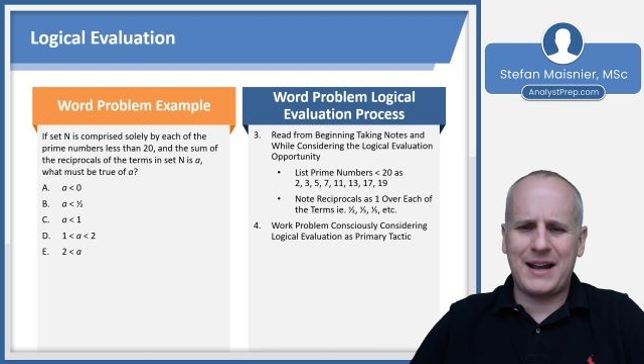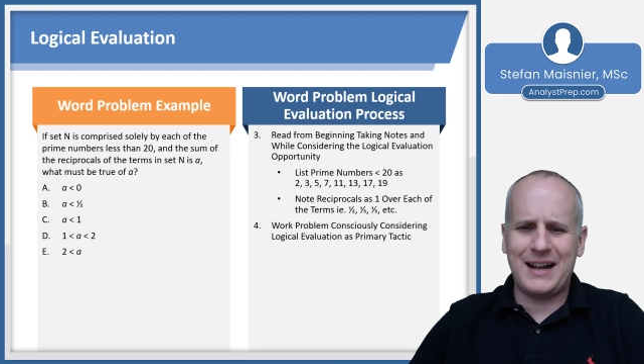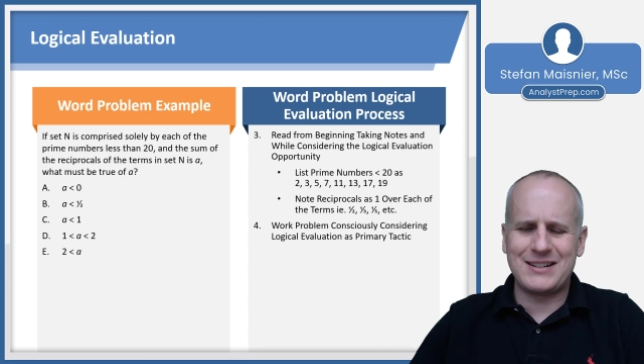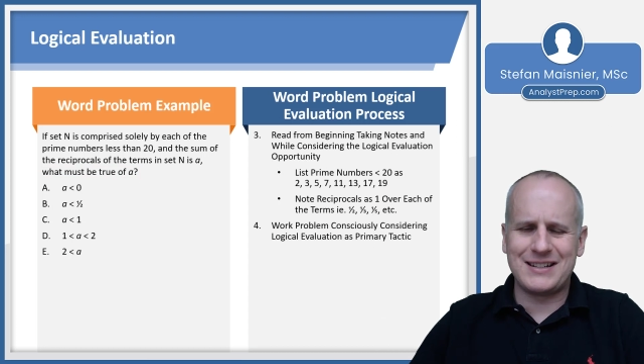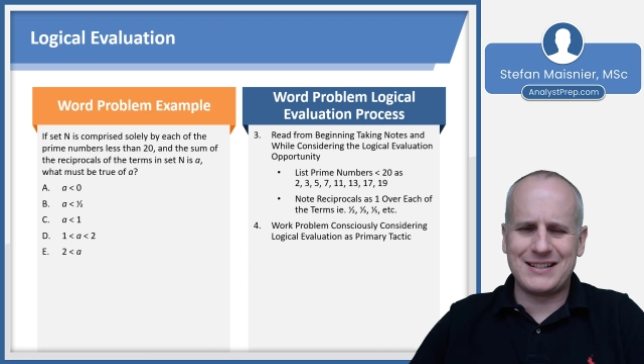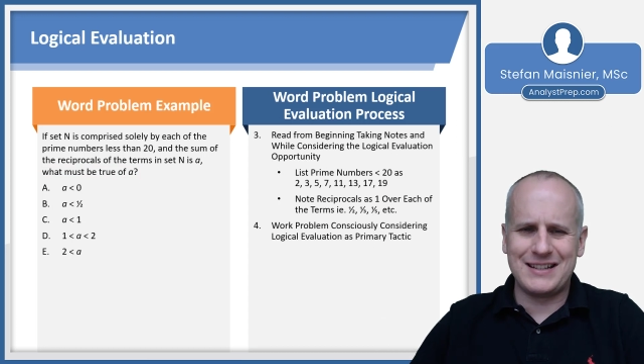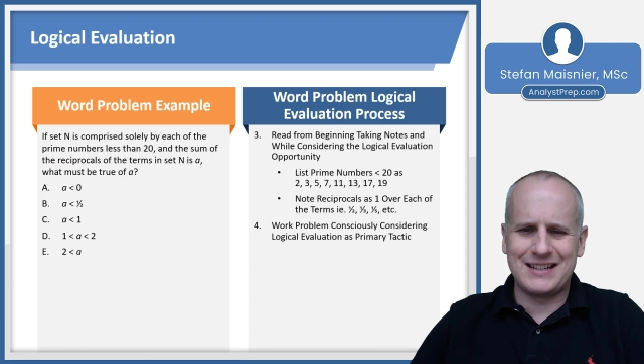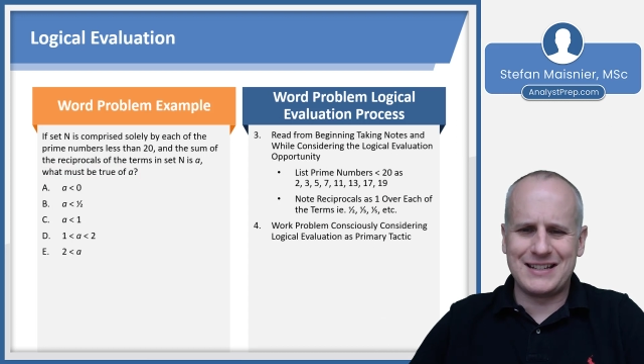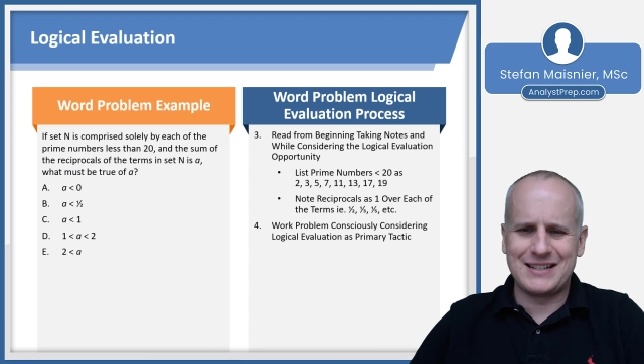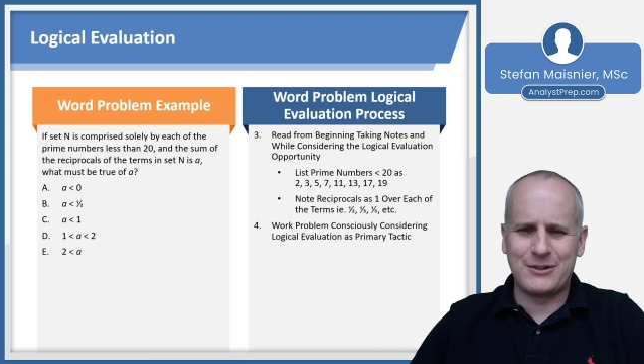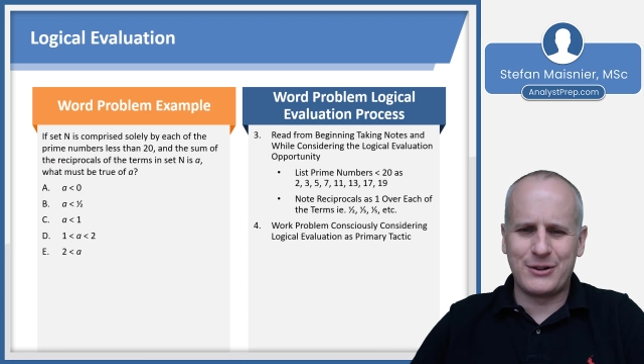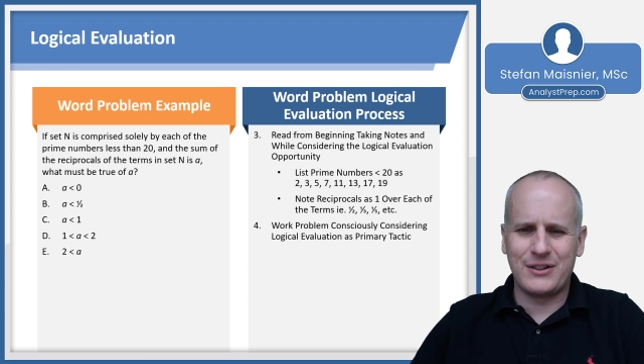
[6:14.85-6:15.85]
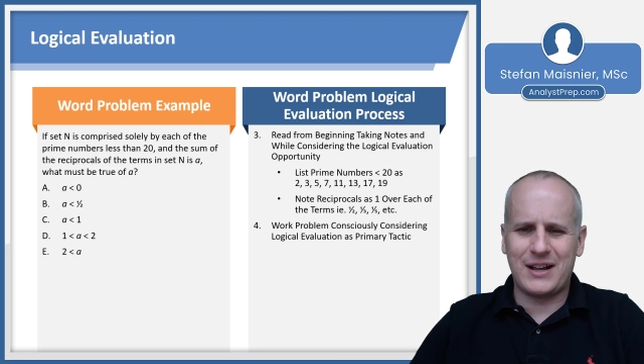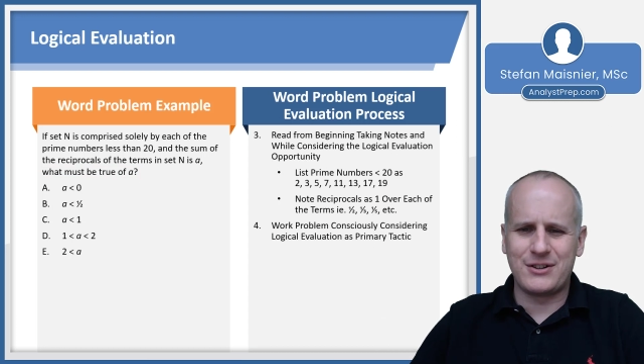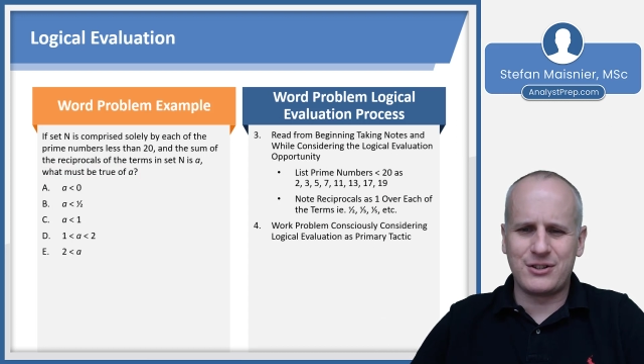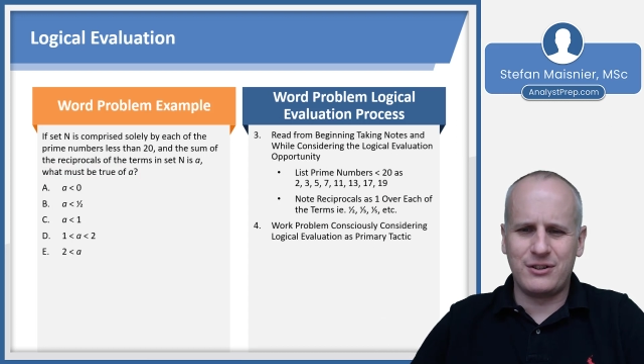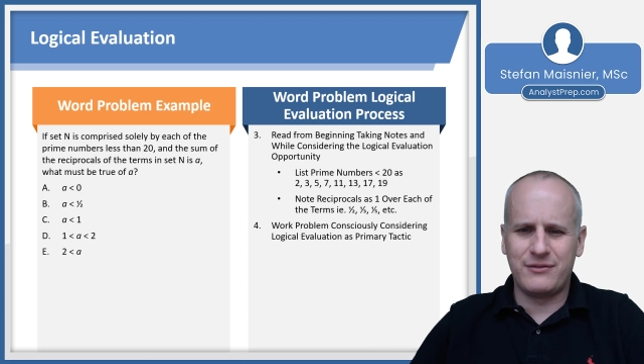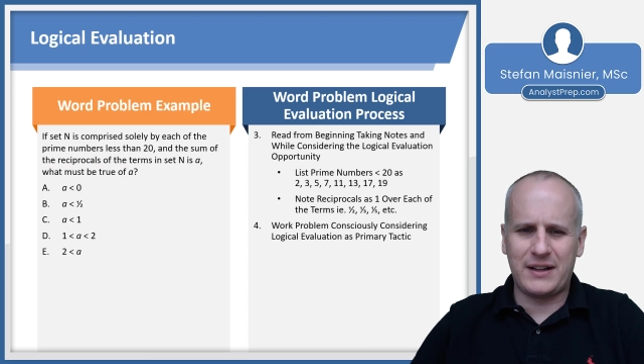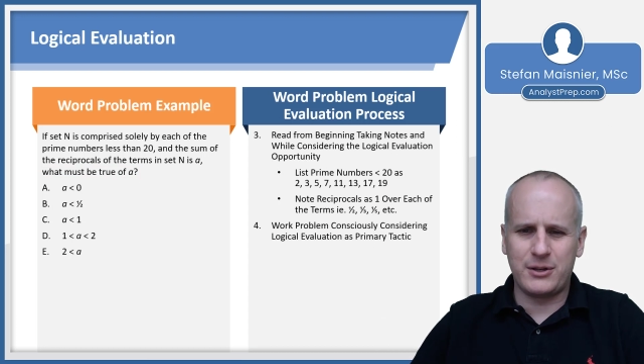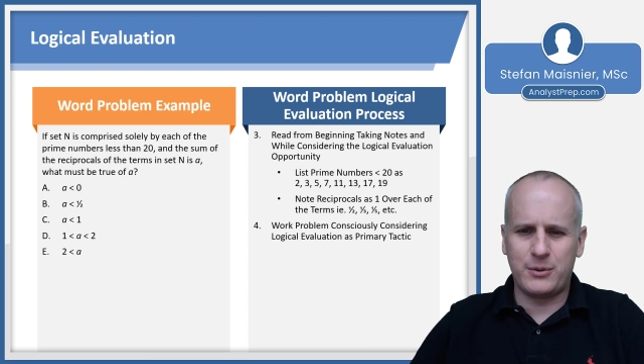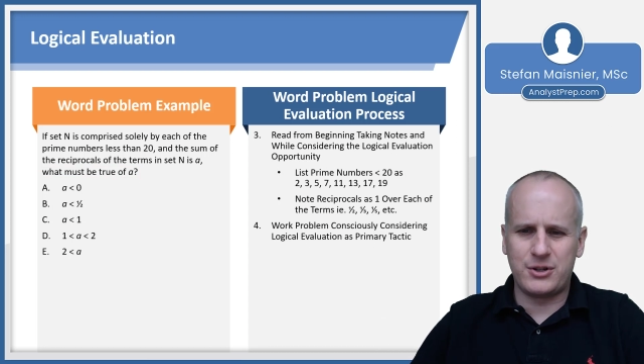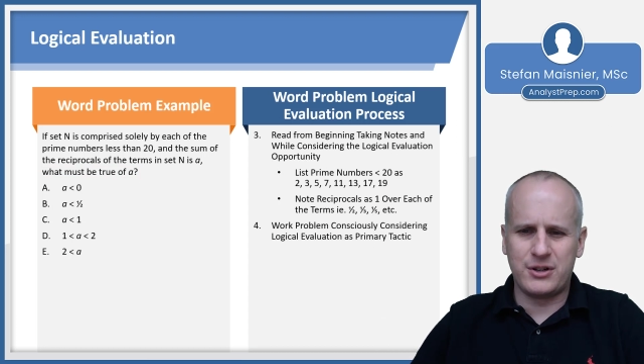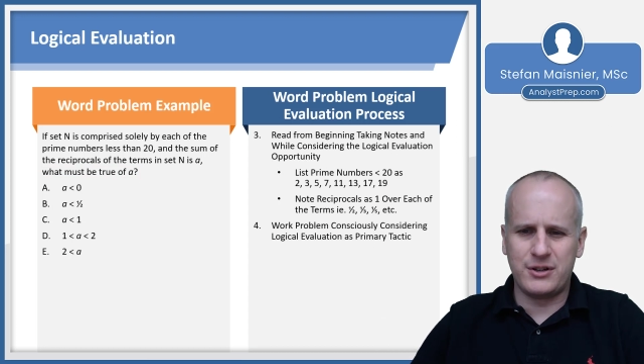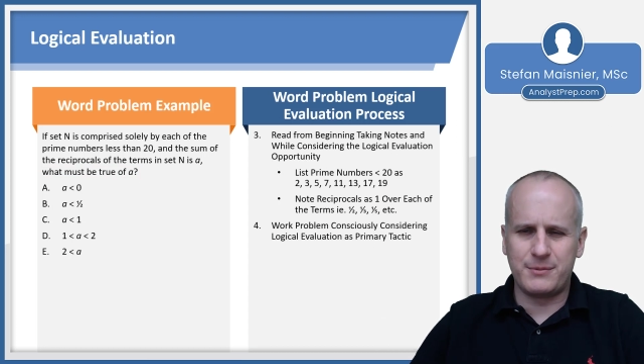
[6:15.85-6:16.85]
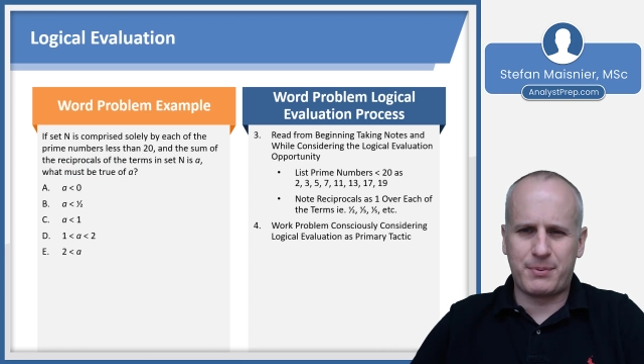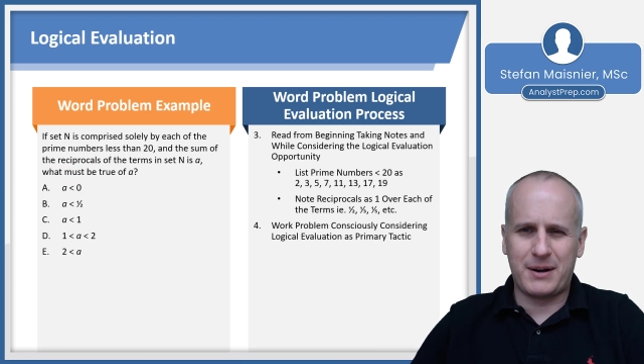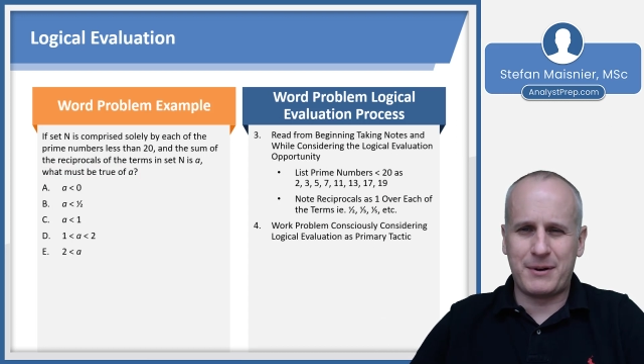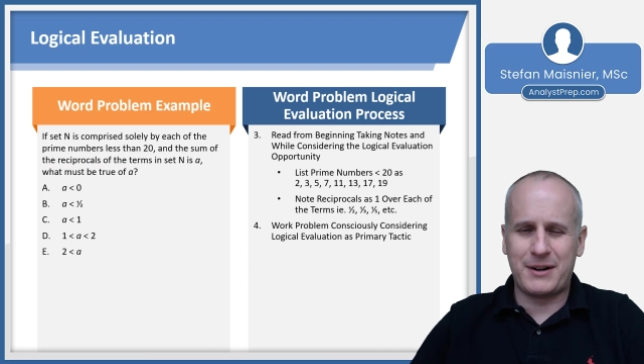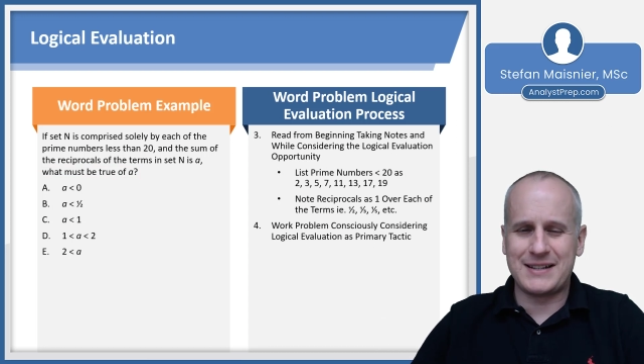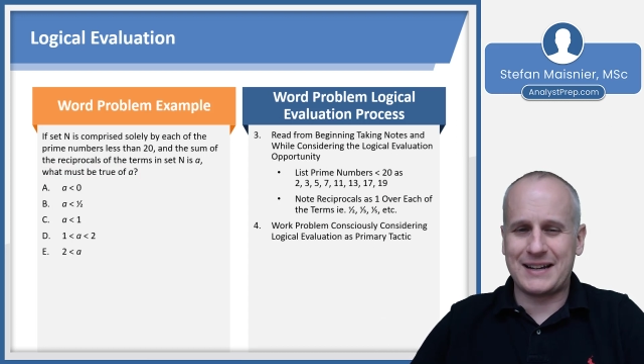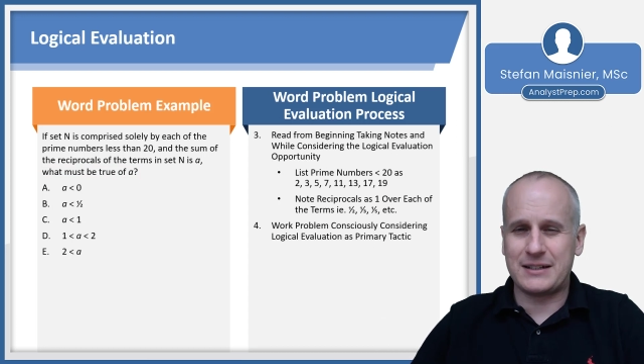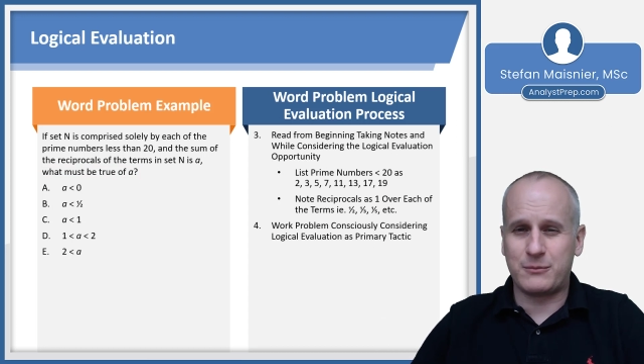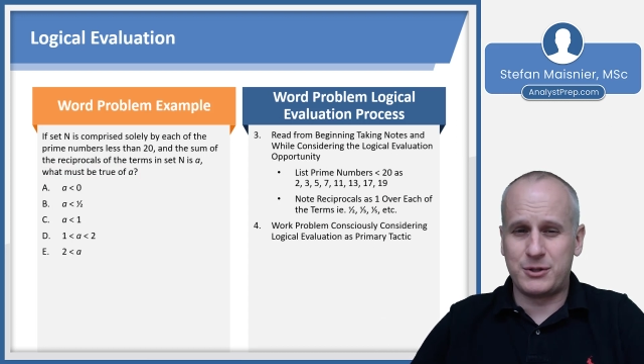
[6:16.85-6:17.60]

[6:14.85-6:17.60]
consciously considering logical evaluation as a primary tactic,